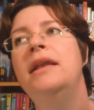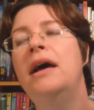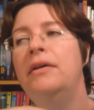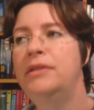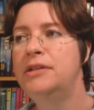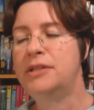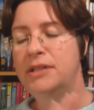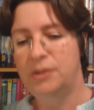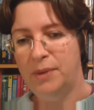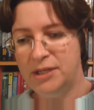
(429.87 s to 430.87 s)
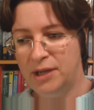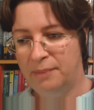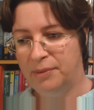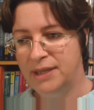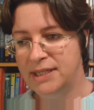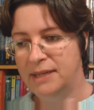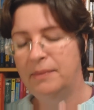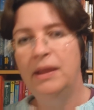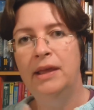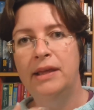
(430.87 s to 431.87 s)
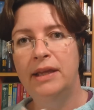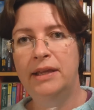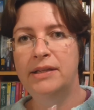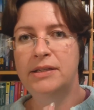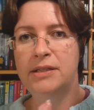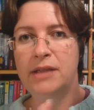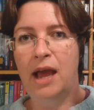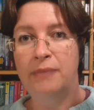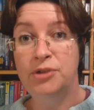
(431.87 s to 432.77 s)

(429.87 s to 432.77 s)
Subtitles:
Now, the Soweto uprising is